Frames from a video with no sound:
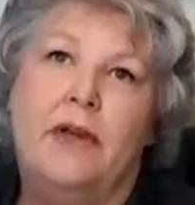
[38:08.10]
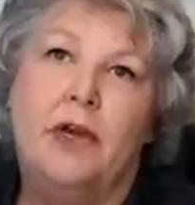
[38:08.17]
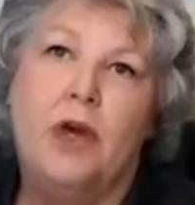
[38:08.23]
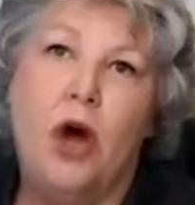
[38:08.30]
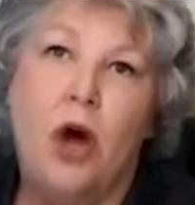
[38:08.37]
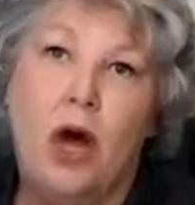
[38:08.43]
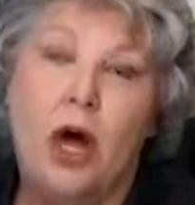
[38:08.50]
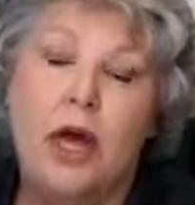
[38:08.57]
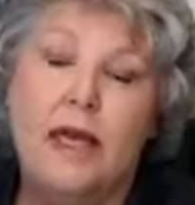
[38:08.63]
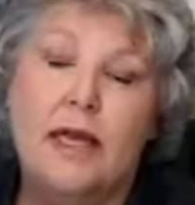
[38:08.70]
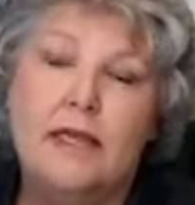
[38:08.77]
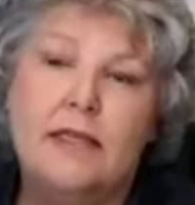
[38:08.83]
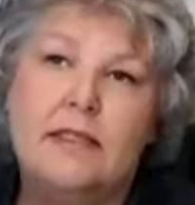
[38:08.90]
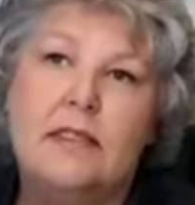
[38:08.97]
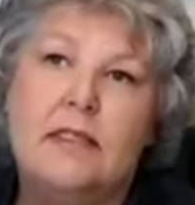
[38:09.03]
the
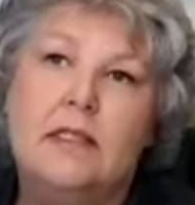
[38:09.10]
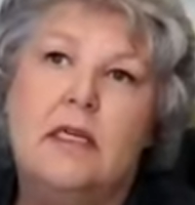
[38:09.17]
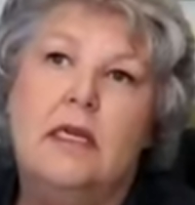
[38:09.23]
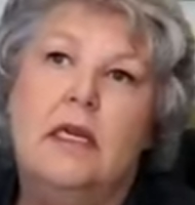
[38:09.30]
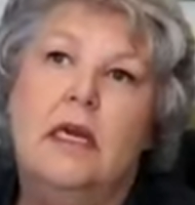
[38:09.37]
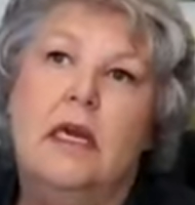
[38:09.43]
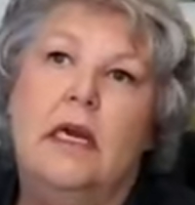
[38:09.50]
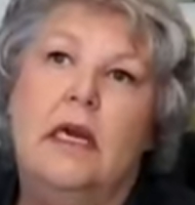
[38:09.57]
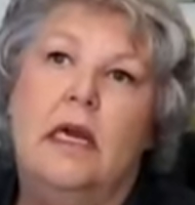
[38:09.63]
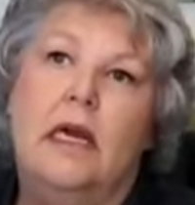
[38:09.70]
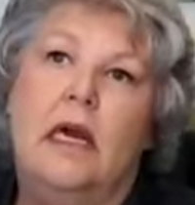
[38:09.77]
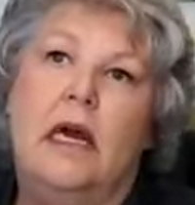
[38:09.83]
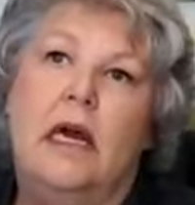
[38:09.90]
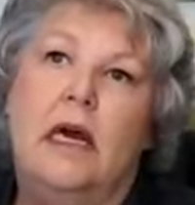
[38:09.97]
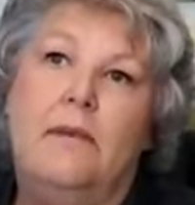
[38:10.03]
cost
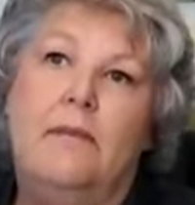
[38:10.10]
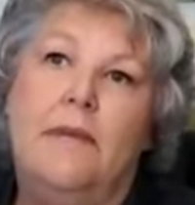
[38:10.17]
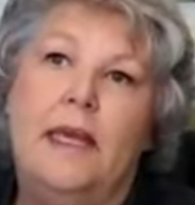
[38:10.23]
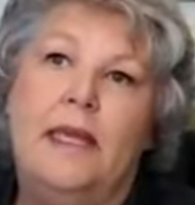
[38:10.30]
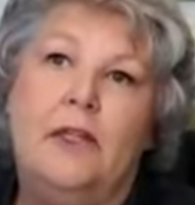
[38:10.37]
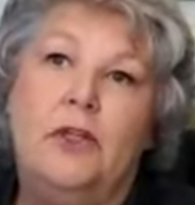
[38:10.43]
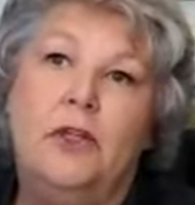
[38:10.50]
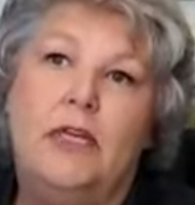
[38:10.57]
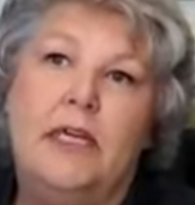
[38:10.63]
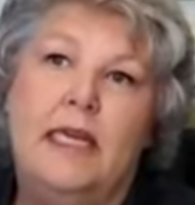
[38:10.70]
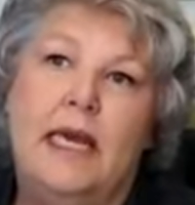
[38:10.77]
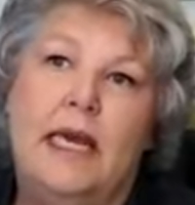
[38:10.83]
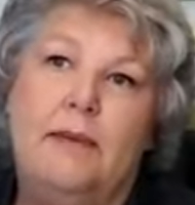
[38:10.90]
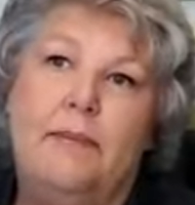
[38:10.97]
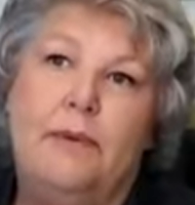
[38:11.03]
and looking
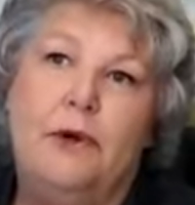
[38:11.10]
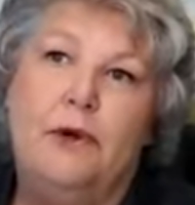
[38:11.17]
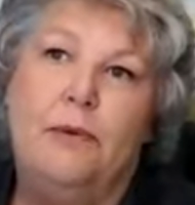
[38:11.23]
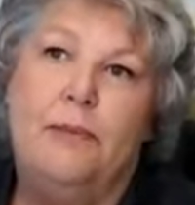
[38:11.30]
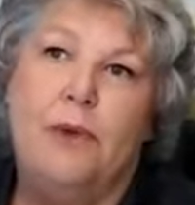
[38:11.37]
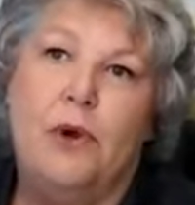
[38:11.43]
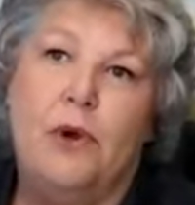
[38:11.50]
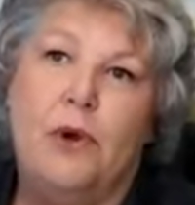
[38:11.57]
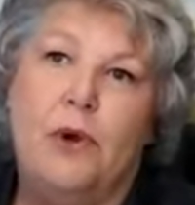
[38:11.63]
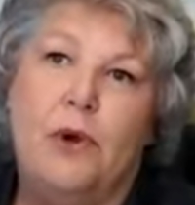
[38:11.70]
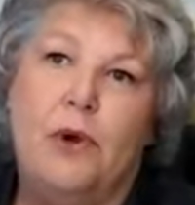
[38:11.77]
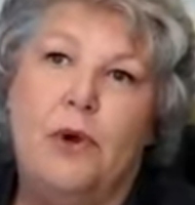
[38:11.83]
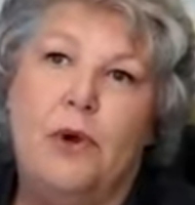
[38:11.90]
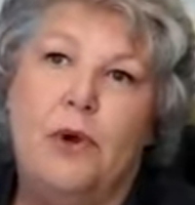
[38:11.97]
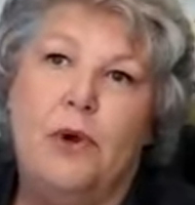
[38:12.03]
at it per bowl,
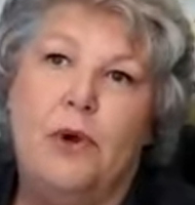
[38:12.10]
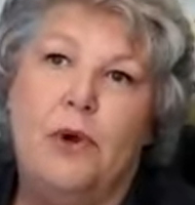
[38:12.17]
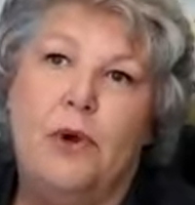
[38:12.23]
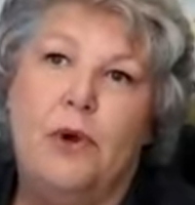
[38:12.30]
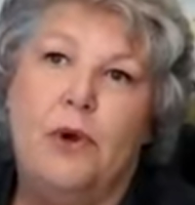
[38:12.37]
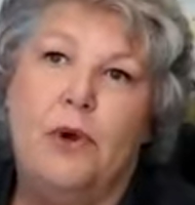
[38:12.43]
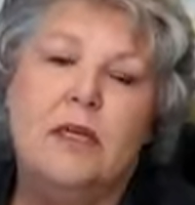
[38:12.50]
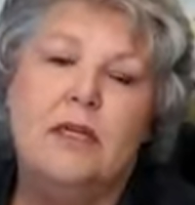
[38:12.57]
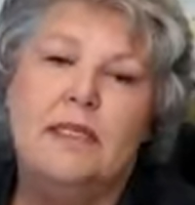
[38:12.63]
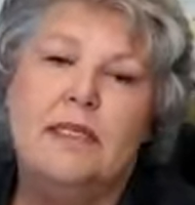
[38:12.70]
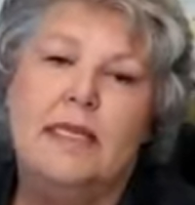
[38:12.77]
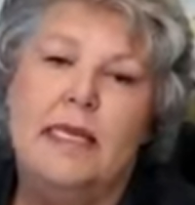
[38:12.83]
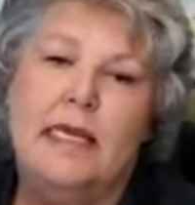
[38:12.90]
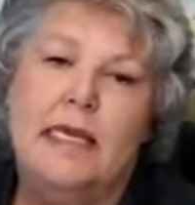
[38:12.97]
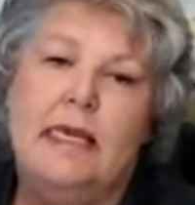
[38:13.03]

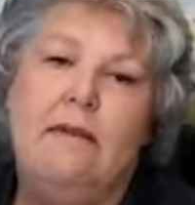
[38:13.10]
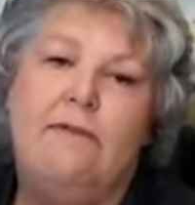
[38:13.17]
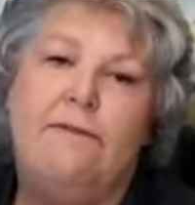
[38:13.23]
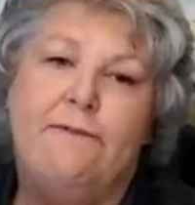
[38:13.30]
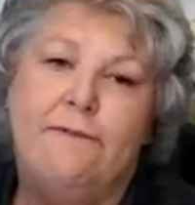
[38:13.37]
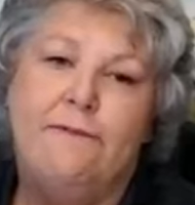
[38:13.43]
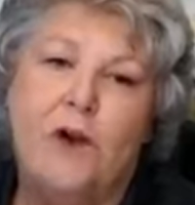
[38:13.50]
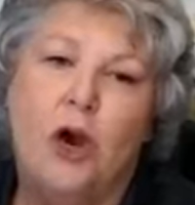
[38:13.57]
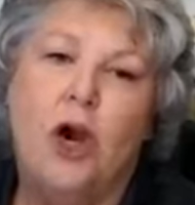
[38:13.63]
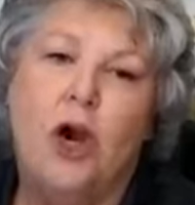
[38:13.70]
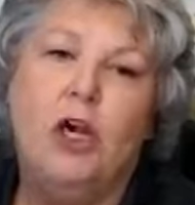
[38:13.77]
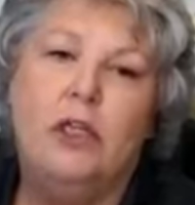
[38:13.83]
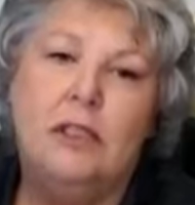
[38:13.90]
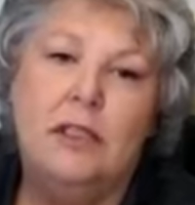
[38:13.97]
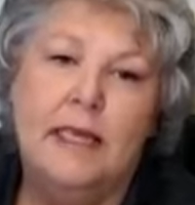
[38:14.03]
my dogs eat
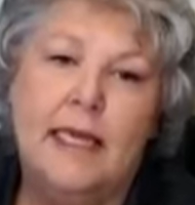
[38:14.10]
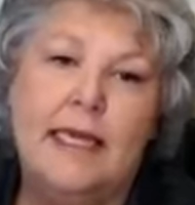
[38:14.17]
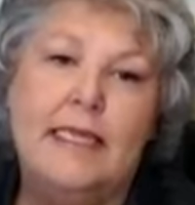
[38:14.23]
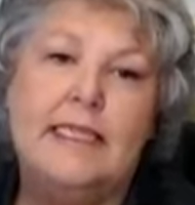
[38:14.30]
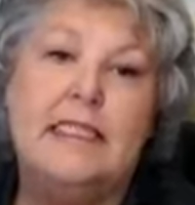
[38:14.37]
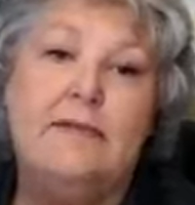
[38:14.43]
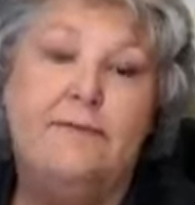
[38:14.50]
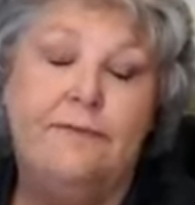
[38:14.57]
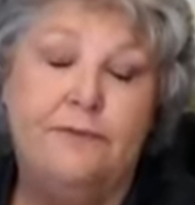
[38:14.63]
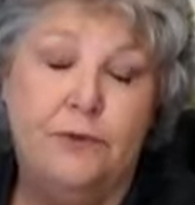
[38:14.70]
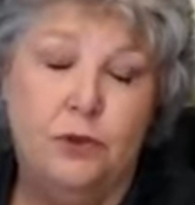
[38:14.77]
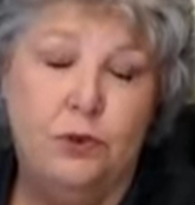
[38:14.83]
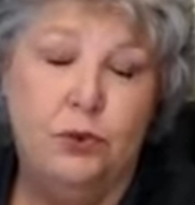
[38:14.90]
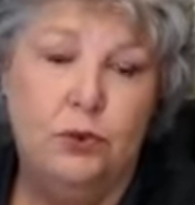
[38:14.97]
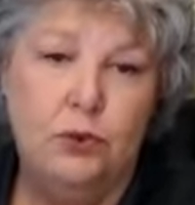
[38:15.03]
far less
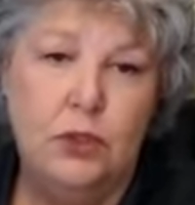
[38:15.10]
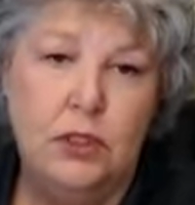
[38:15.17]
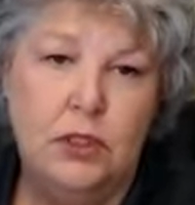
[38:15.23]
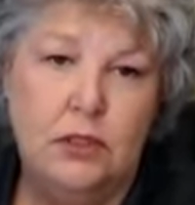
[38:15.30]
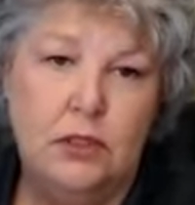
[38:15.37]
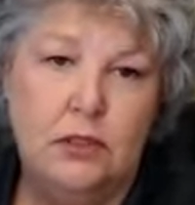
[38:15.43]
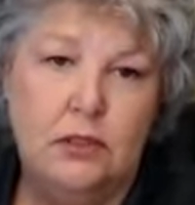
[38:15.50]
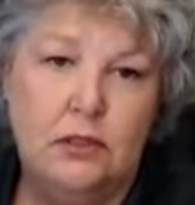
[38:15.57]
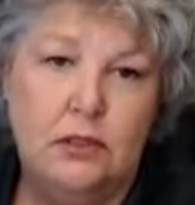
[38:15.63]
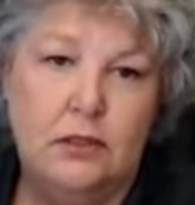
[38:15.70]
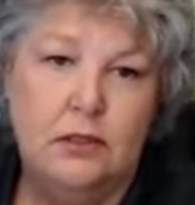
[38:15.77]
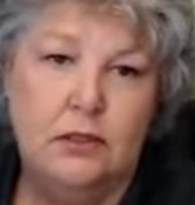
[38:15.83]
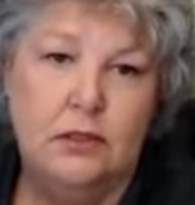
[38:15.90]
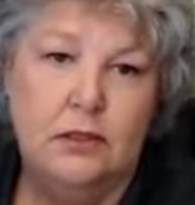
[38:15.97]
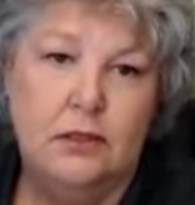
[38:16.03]
food
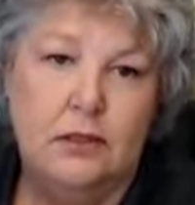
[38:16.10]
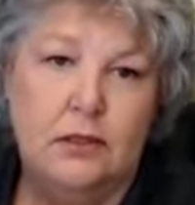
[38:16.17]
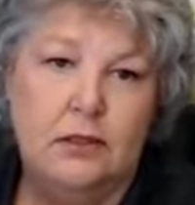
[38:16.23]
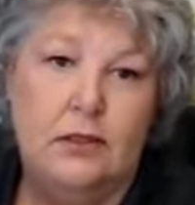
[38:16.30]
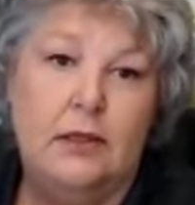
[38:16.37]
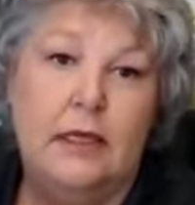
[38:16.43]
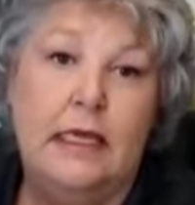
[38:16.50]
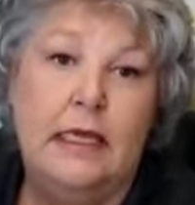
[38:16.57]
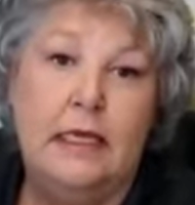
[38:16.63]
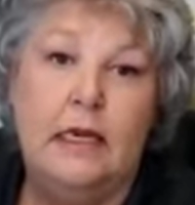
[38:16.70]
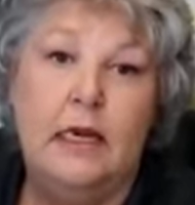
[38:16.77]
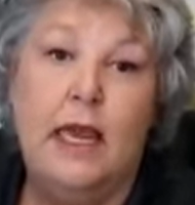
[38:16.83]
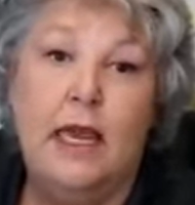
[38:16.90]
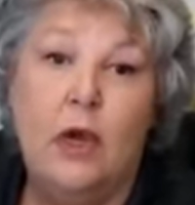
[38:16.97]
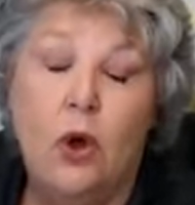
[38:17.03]
in a
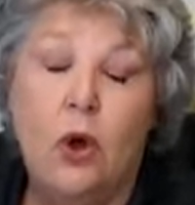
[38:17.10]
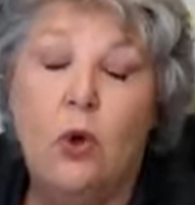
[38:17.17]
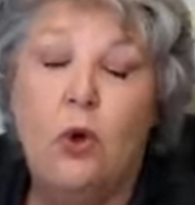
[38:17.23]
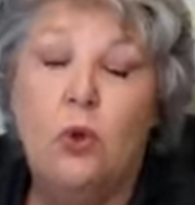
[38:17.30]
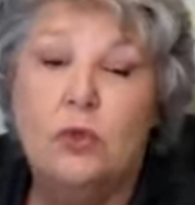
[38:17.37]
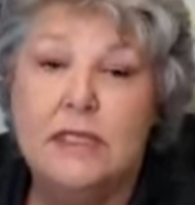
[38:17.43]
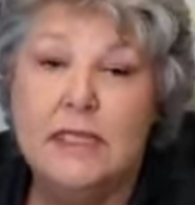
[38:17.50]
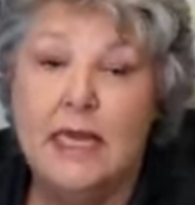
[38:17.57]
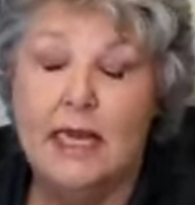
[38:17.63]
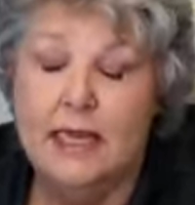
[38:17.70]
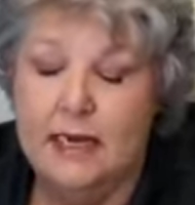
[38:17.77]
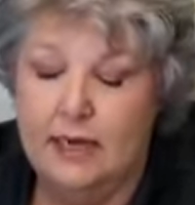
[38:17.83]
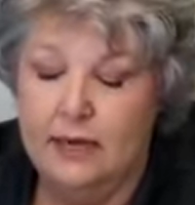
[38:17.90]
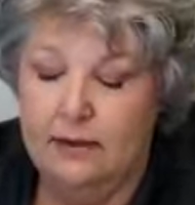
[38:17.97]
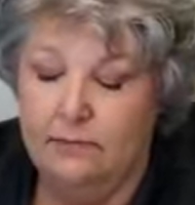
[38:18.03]
in
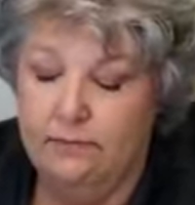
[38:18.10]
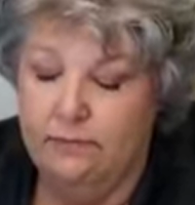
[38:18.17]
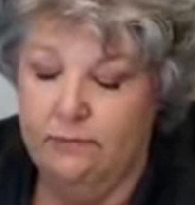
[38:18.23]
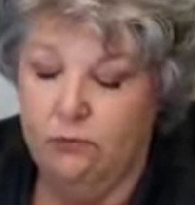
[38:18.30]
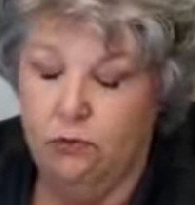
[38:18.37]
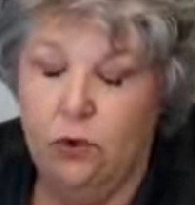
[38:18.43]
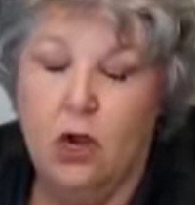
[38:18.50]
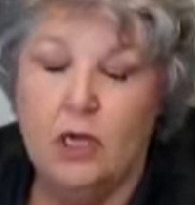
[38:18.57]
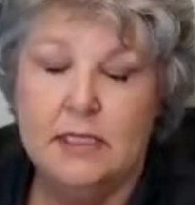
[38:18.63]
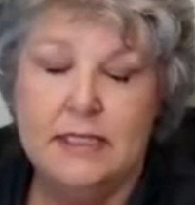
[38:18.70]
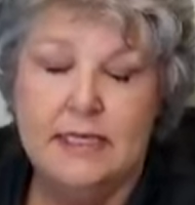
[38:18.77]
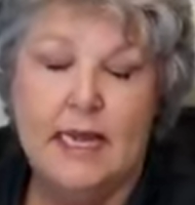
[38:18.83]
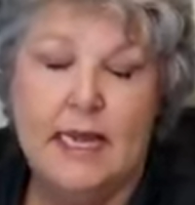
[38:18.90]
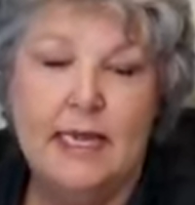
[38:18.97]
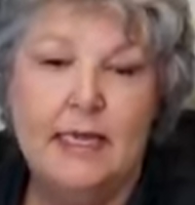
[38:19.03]
a raw
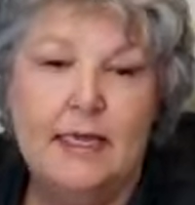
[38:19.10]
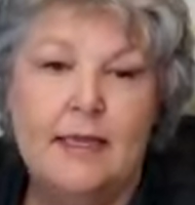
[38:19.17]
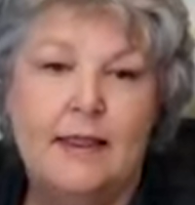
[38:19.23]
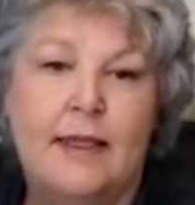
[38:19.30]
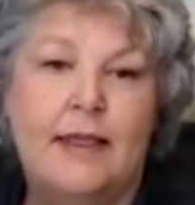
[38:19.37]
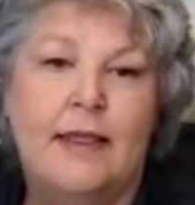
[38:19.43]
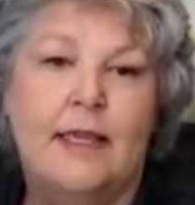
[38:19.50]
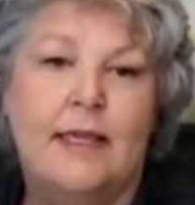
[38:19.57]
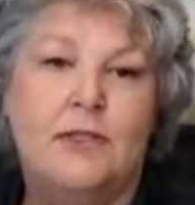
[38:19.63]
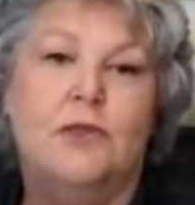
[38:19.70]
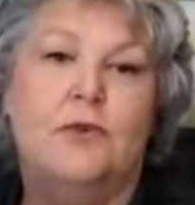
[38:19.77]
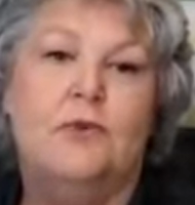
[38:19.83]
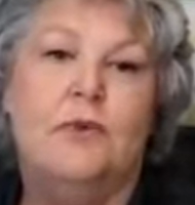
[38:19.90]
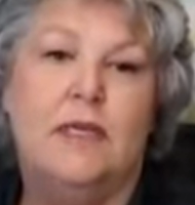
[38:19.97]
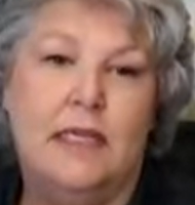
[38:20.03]
diet than they
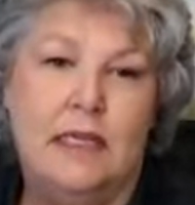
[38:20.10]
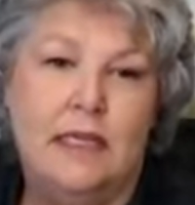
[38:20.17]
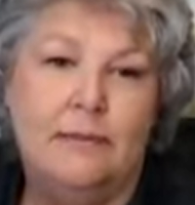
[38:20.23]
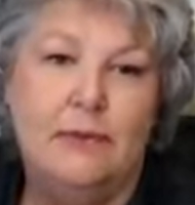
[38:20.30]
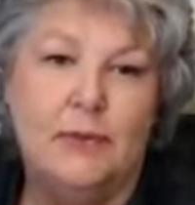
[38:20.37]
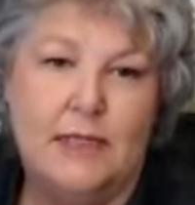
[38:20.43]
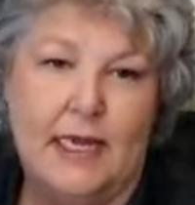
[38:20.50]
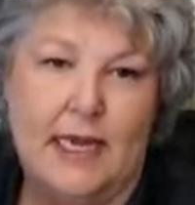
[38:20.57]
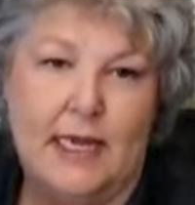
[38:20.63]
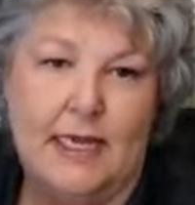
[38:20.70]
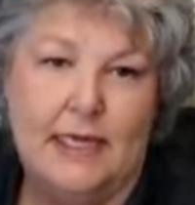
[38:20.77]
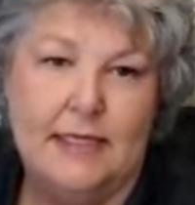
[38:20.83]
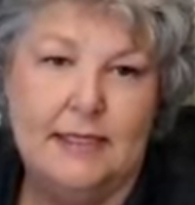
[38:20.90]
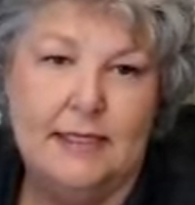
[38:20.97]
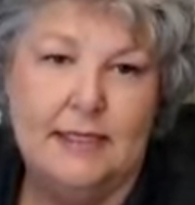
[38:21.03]
do in a kibble
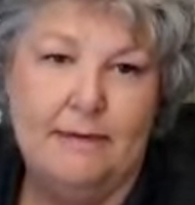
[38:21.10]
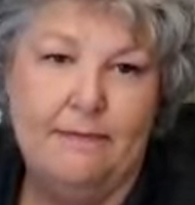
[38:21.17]
diet.